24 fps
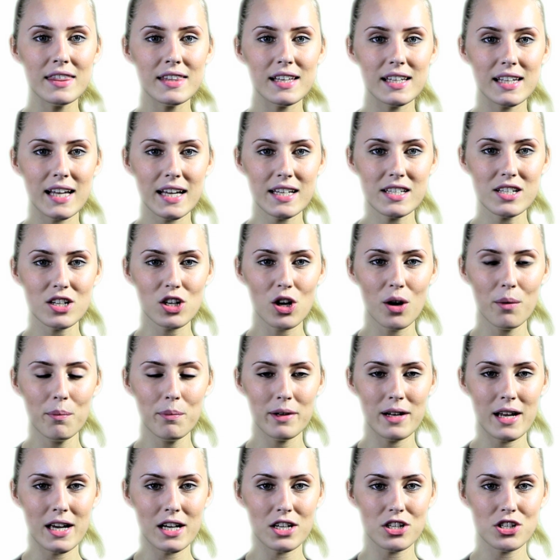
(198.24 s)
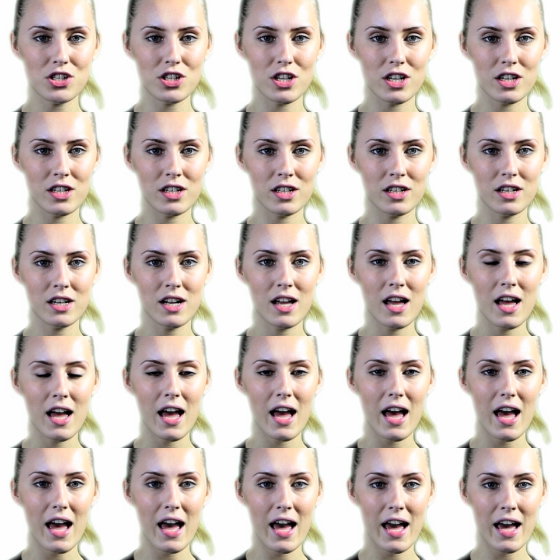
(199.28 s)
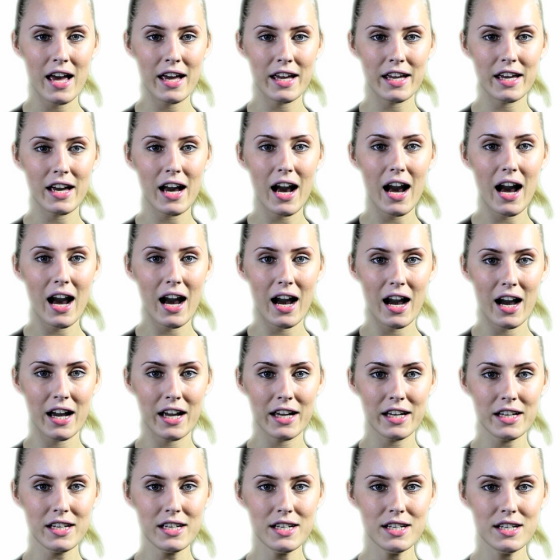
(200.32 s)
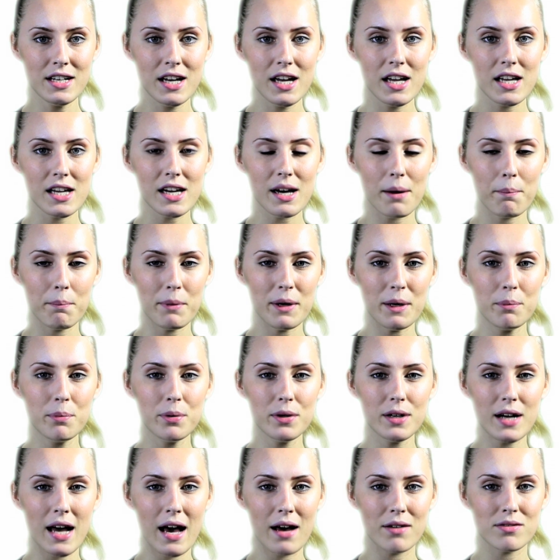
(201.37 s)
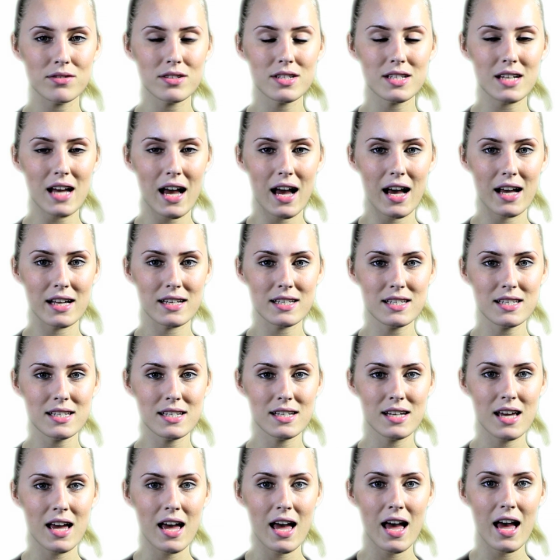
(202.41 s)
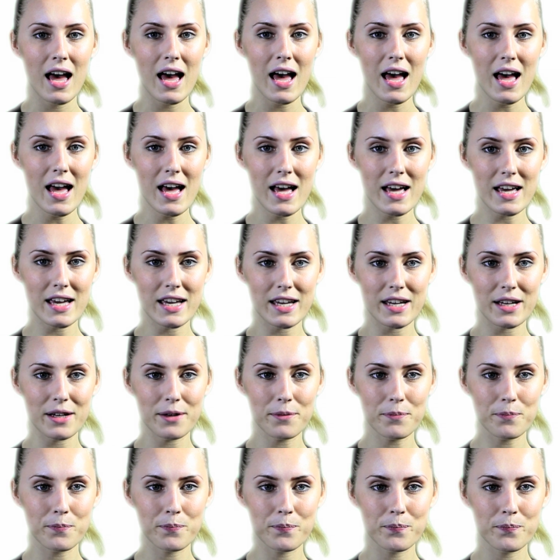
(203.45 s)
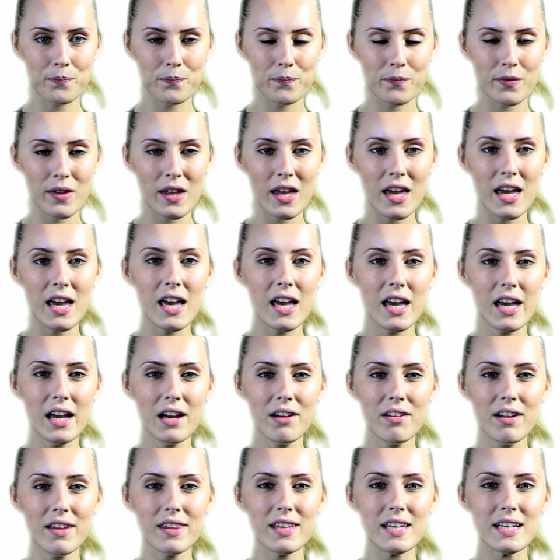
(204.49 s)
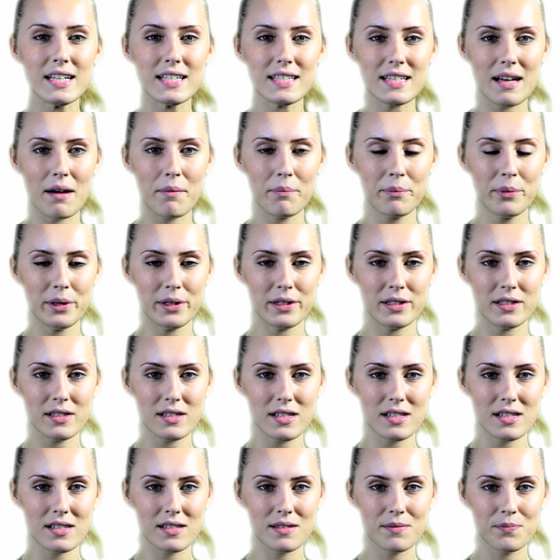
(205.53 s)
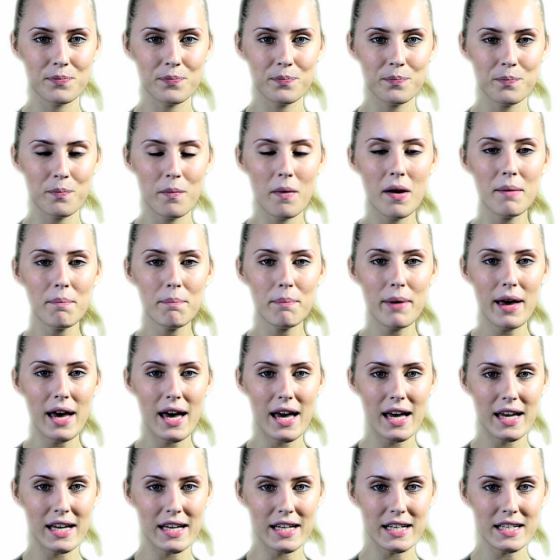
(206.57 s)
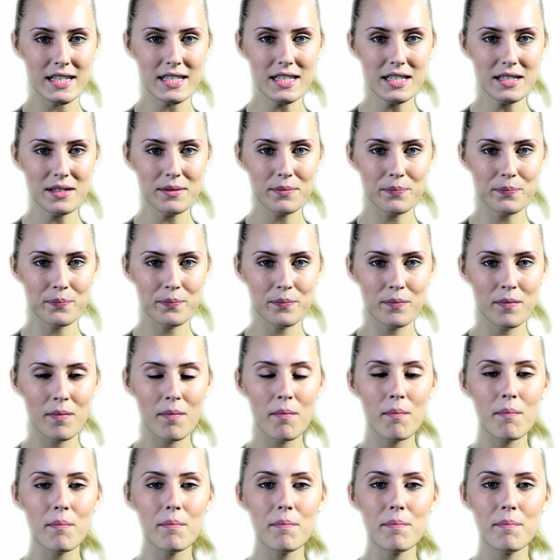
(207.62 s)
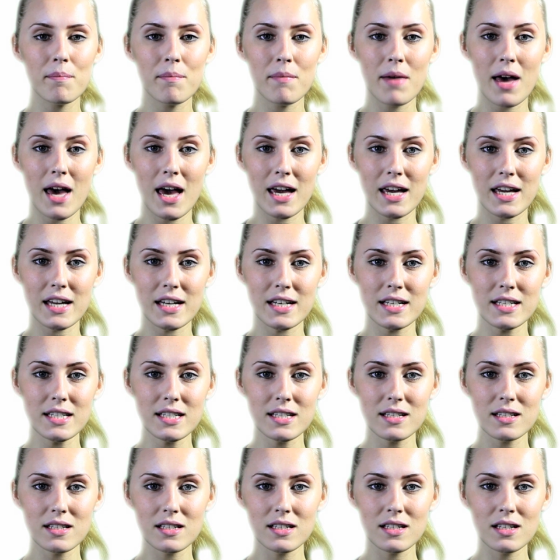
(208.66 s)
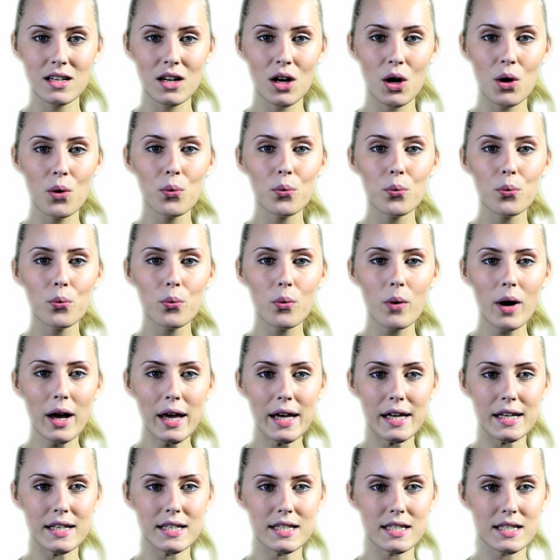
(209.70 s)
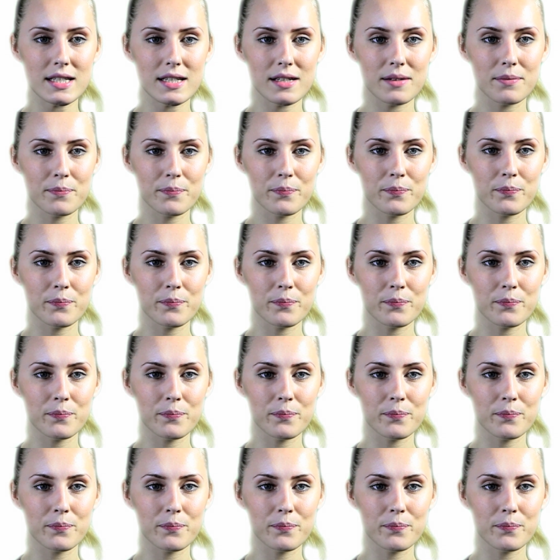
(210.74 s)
The letter combination AI can be pronounced as A. Here are the examples. Paid, made, wait.